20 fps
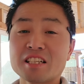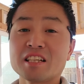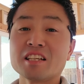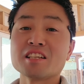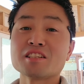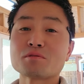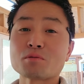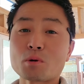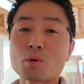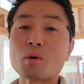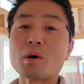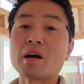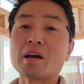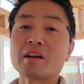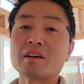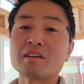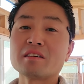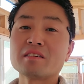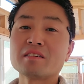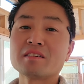cities
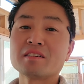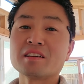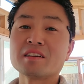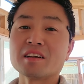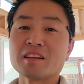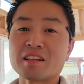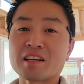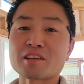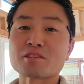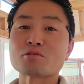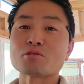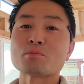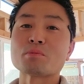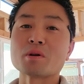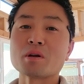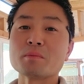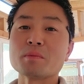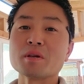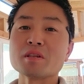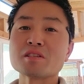require electrical
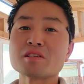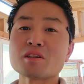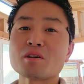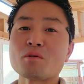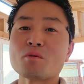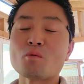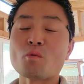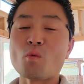permits